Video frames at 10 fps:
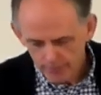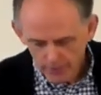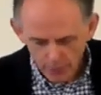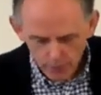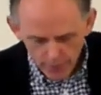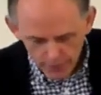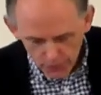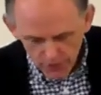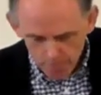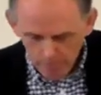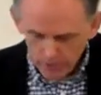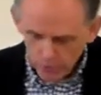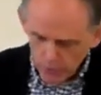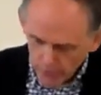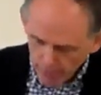If you've ever seen
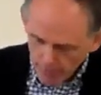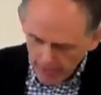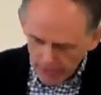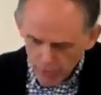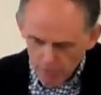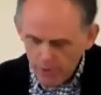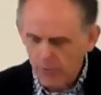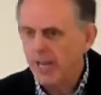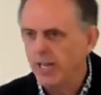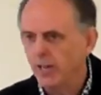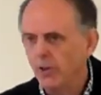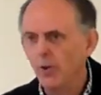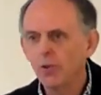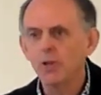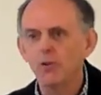pictures of a military parade in
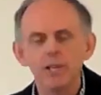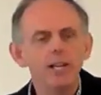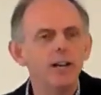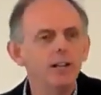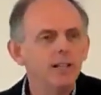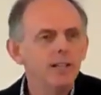North Korea,